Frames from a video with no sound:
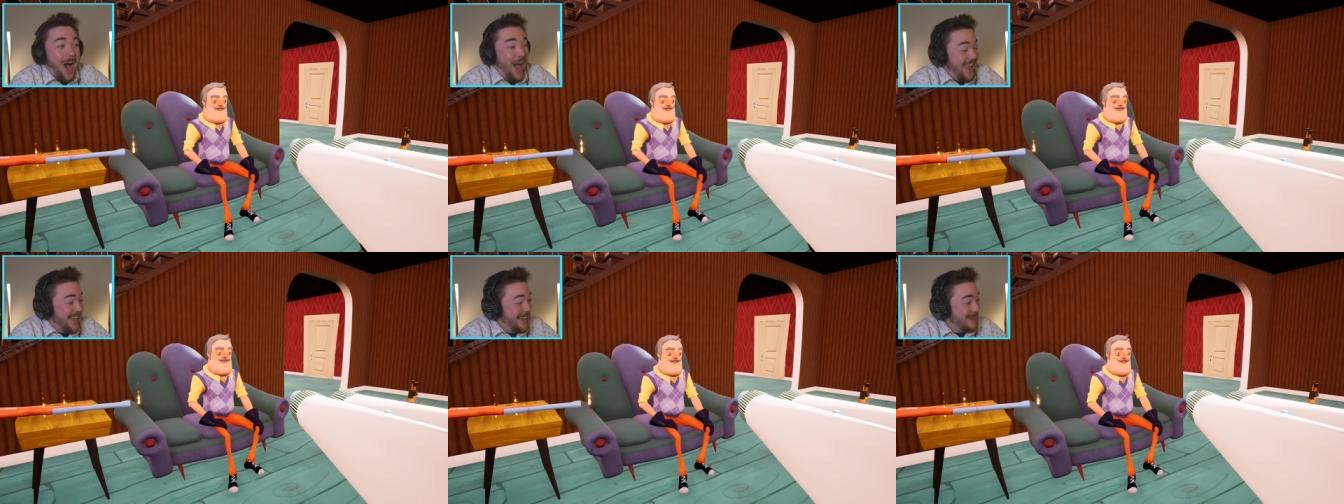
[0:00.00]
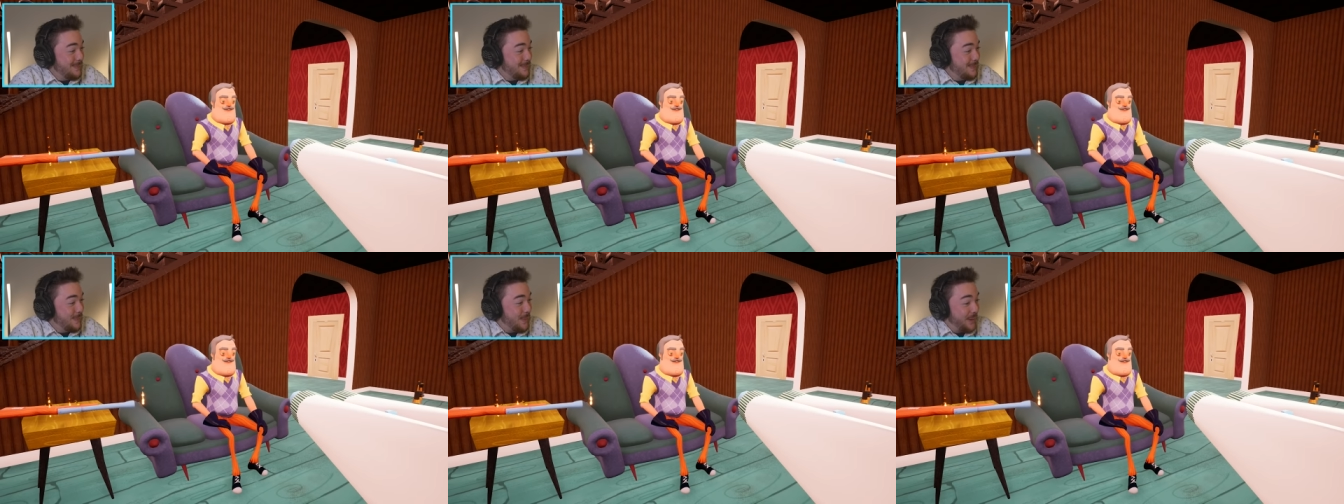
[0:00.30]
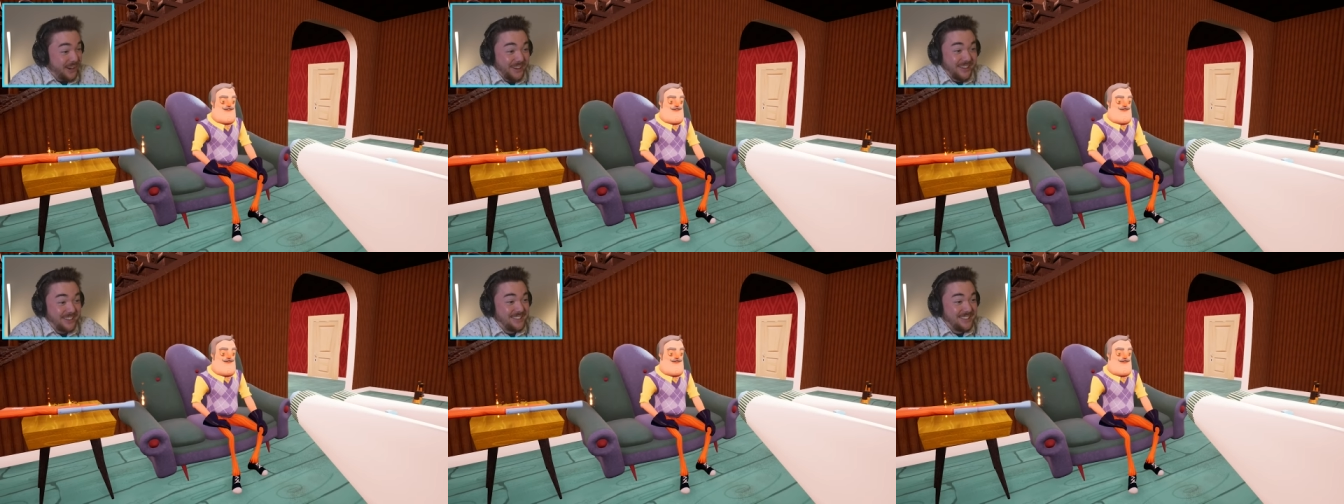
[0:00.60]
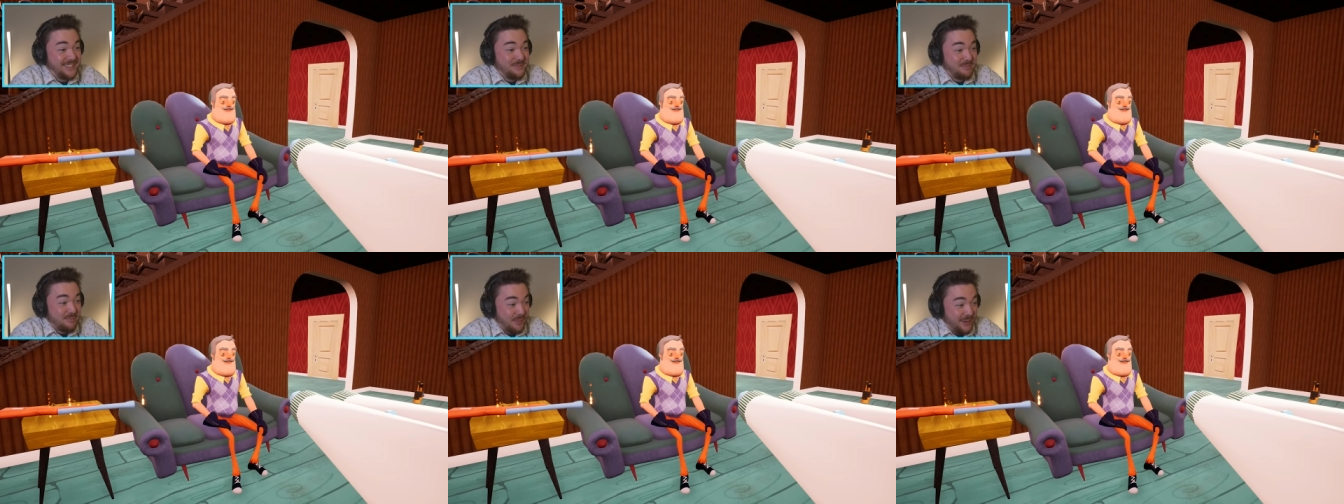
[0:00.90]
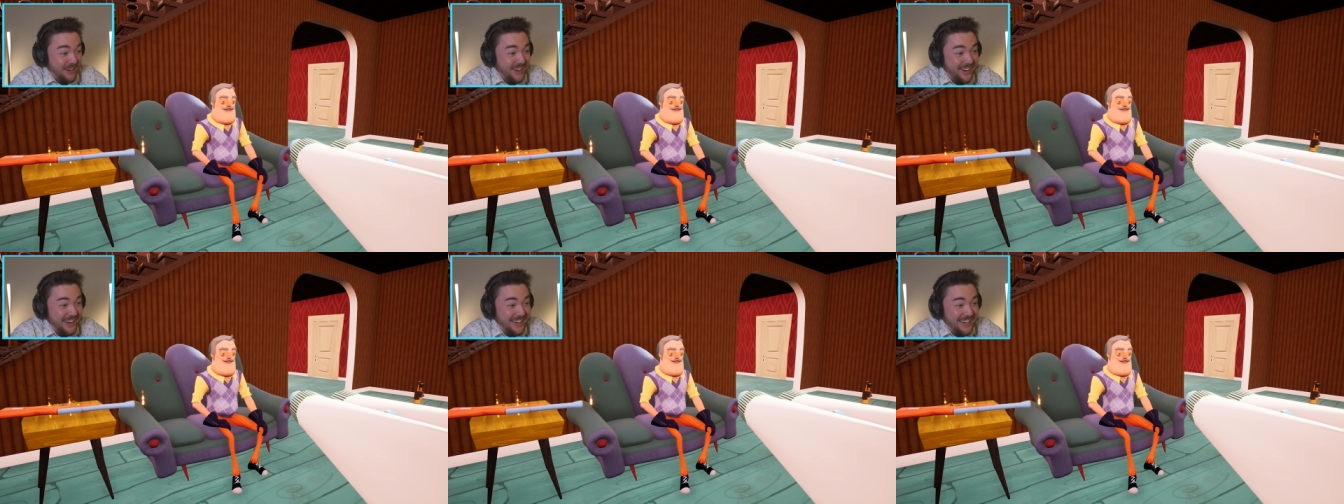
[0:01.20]
It worked
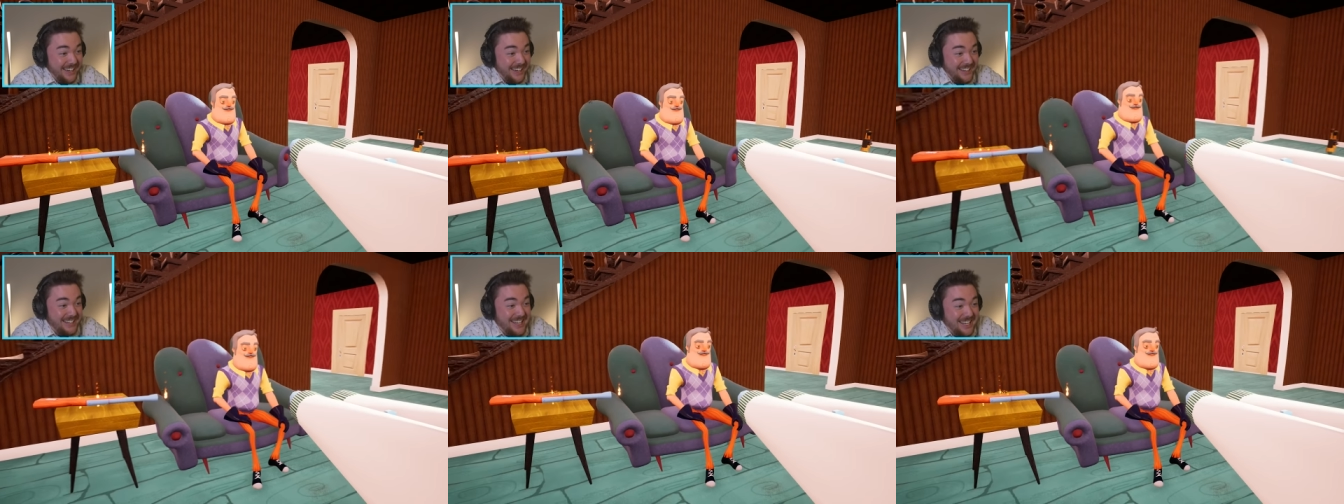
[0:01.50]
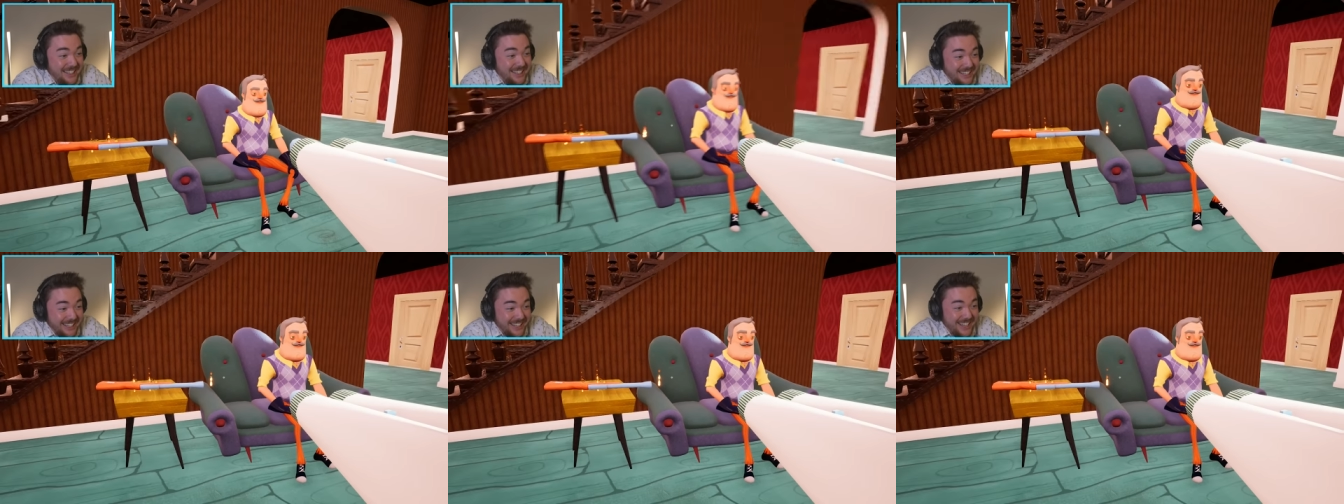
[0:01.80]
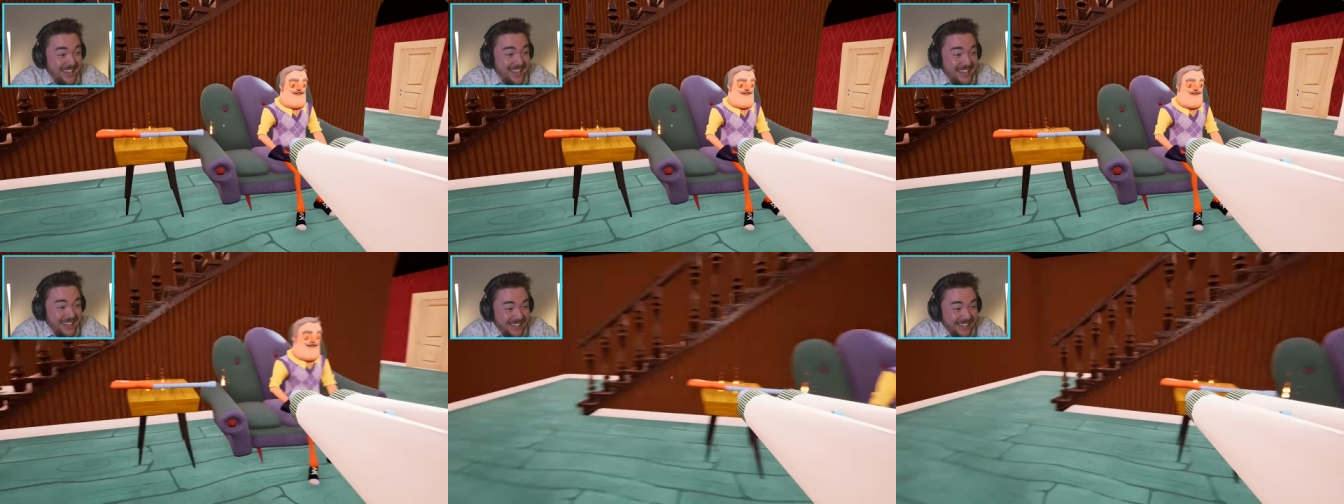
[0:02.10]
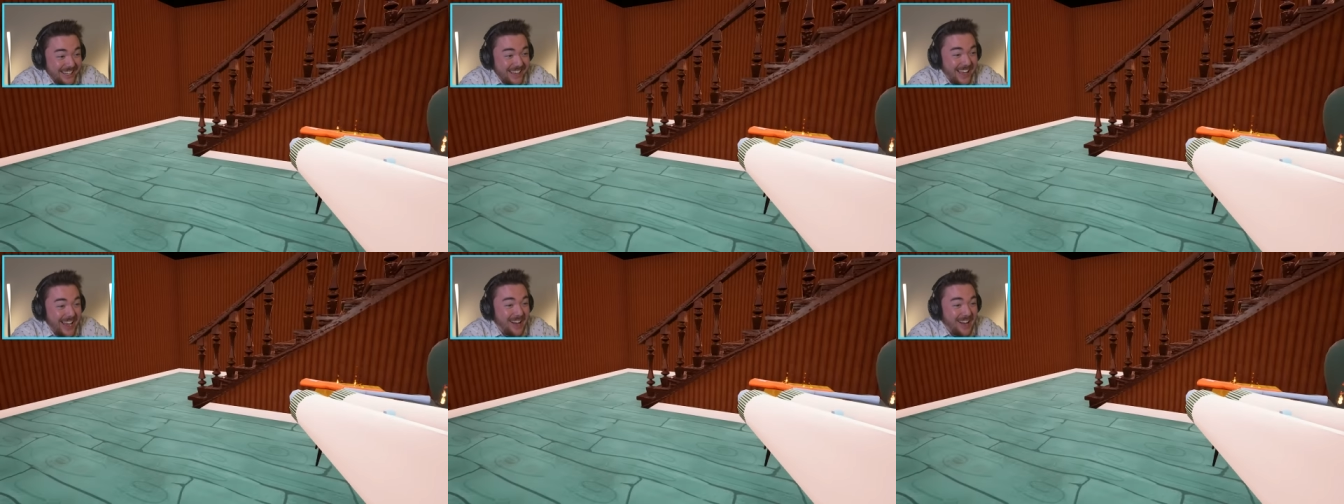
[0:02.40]
pretty easily.